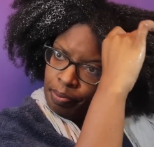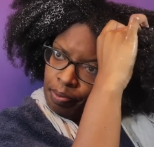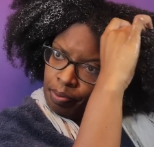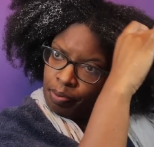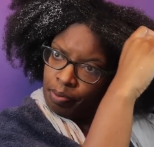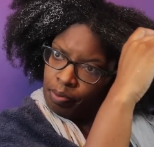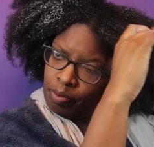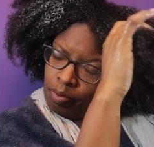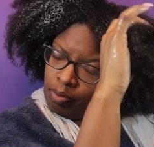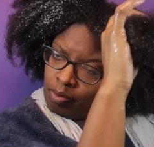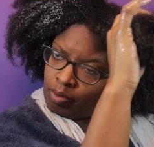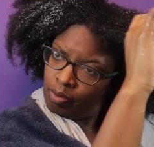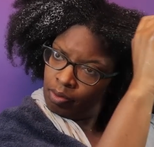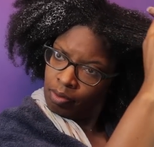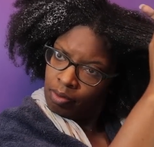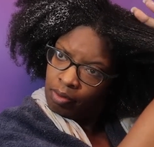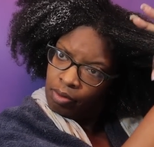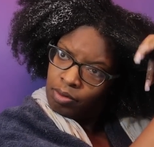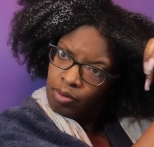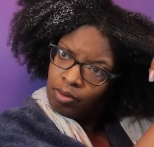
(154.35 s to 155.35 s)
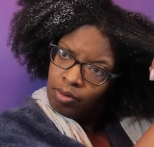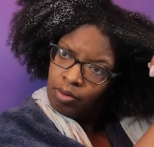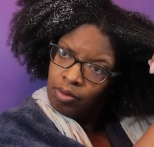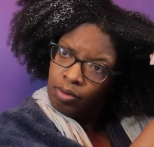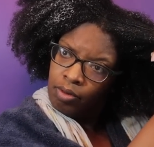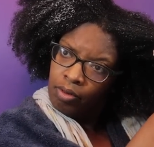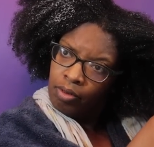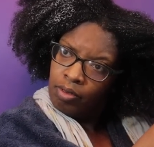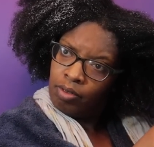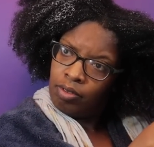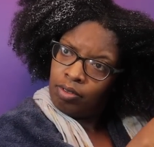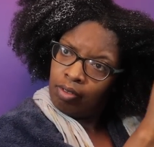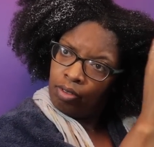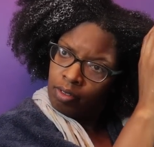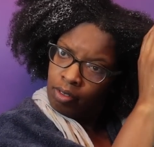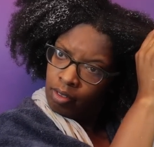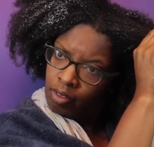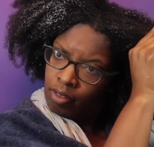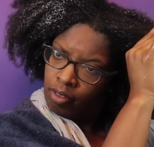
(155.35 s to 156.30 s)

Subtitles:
(silence)